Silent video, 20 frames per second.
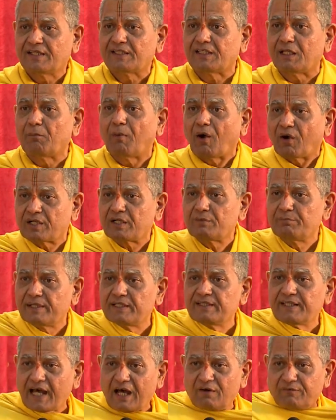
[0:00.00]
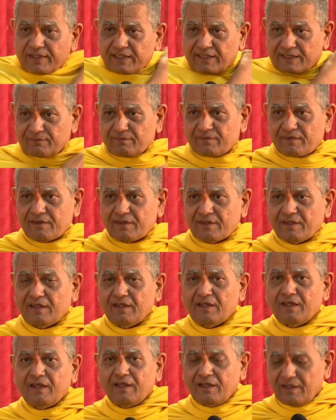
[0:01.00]
the modern Vrindavan.
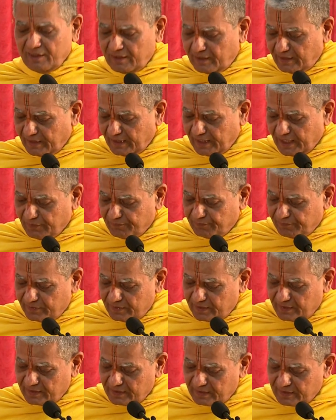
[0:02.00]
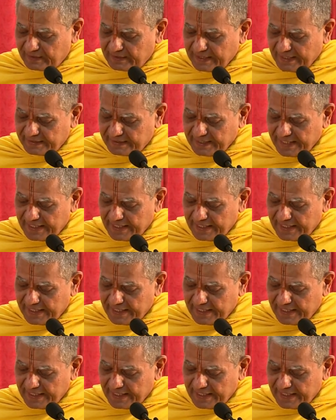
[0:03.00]
If that